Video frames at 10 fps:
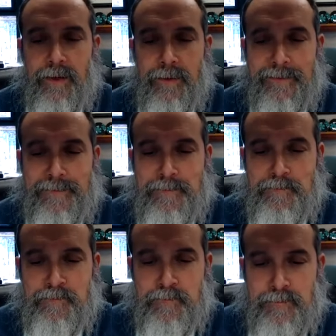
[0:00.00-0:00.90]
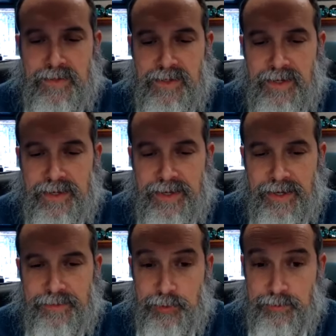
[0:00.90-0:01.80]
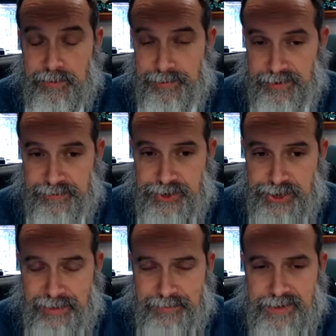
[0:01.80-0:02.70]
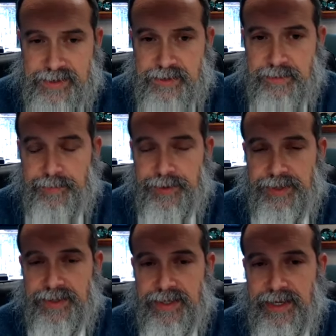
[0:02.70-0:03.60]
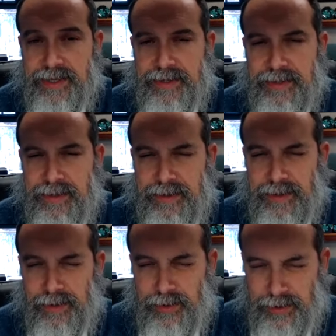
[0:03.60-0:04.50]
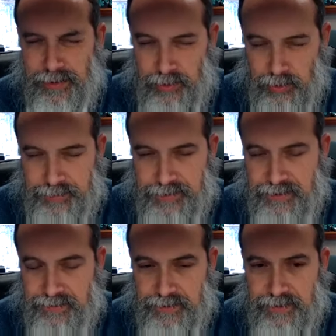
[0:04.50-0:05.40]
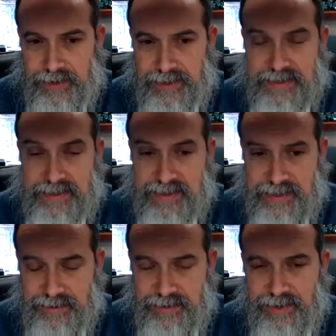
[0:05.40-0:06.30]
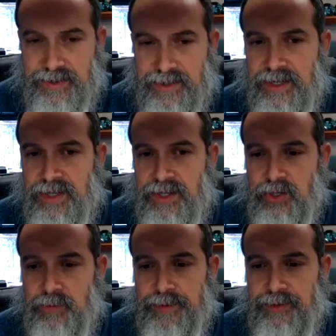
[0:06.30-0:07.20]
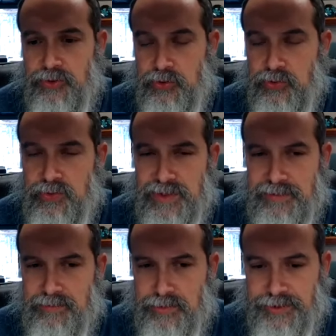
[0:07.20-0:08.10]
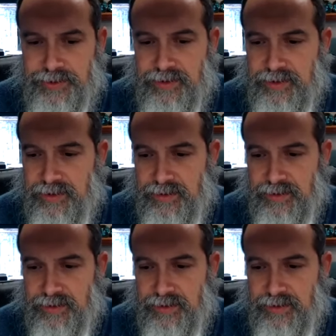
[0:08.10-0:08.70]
Um, I will be for Shabbos, but, and I, and I hope to give our class on Sunday, but Tuesday morning,